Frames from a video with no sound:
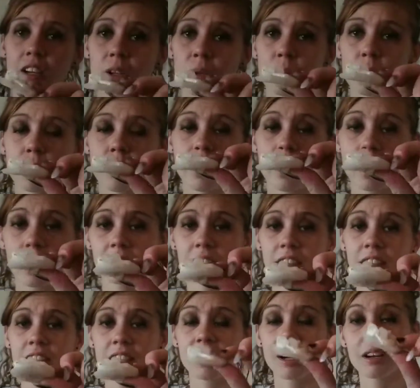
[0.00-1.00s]
Corey
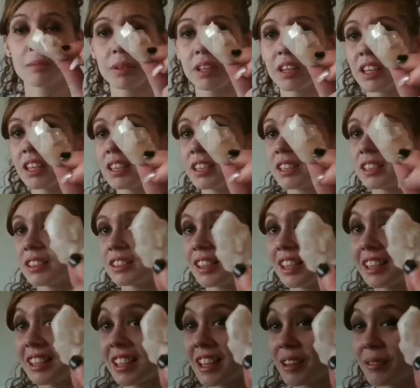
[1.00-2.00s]
actually got me this
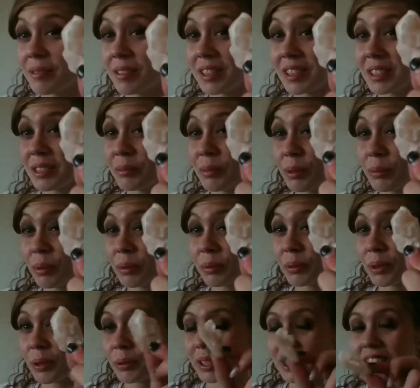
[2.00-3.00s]
and gave this to me
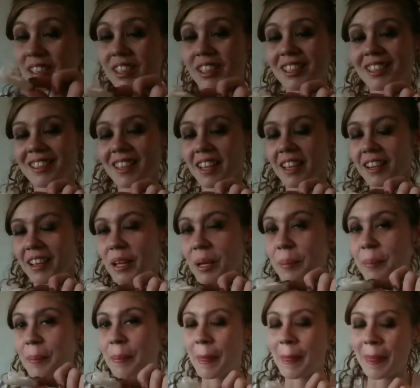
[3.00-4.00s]
before we started
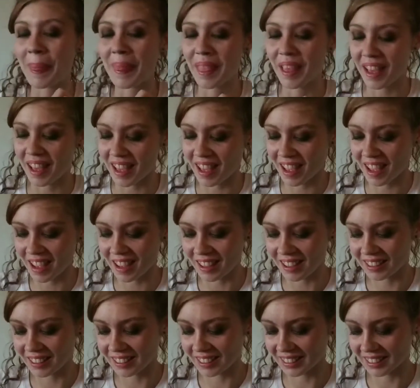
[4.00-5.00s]
dating.
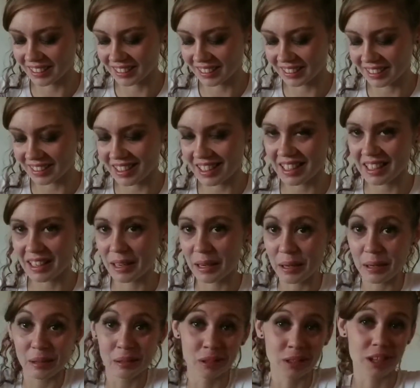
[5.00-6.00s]
And
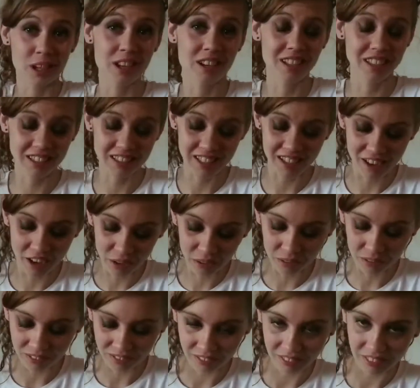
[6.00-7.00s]
look at us
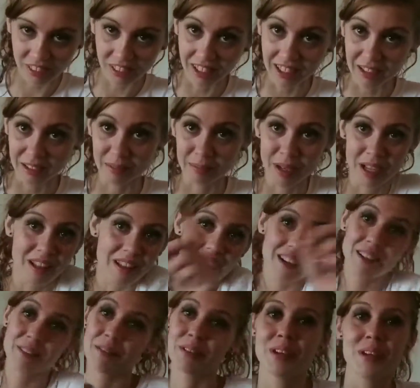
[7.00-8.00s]
now. Like, my
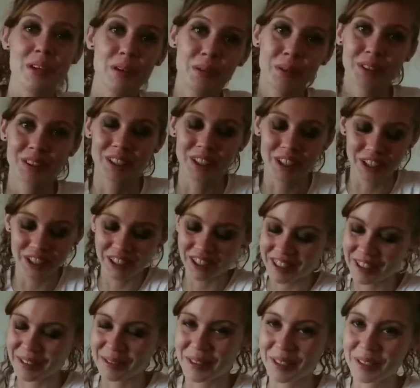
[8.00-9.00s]
last video was our
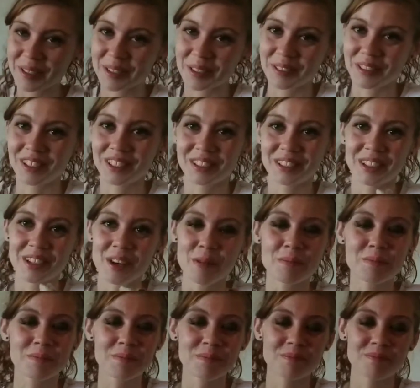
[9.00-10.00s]
year anniversary,
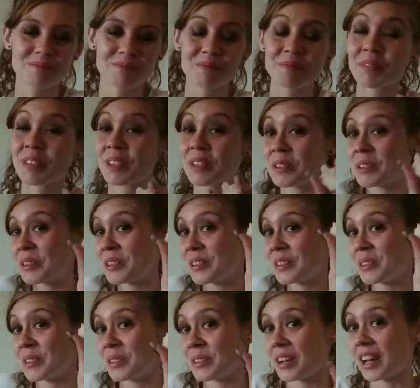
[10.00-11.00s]
so
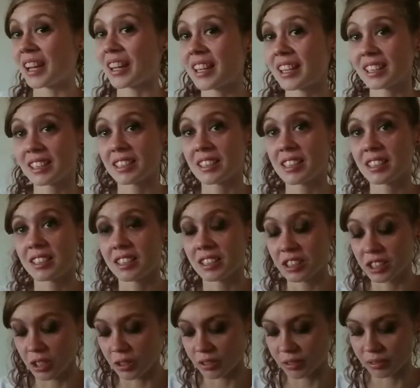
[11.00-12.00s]
I guess it is a
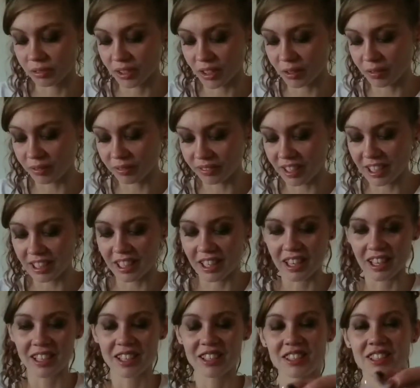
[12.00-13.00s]
stone of love. And
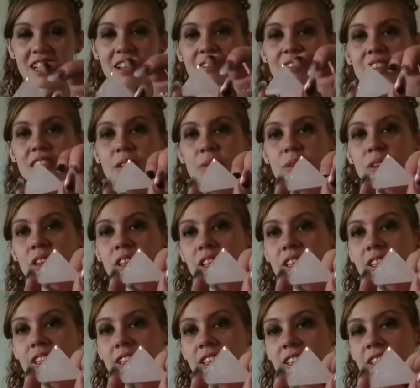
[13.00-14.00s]
then I just have this one
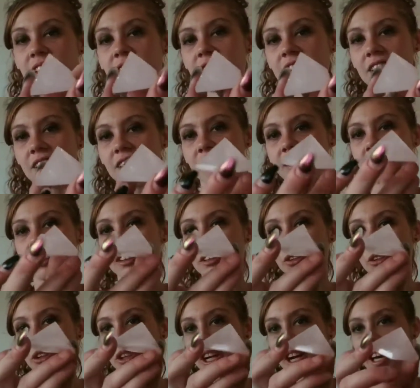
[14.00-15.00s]
that's just another
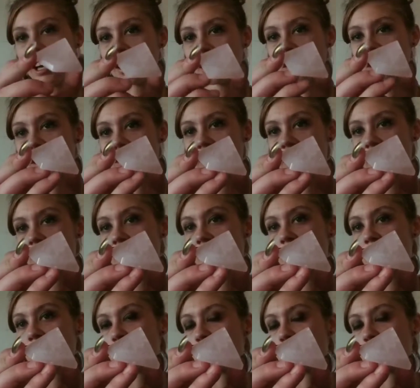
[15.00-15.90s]
little triangle of it.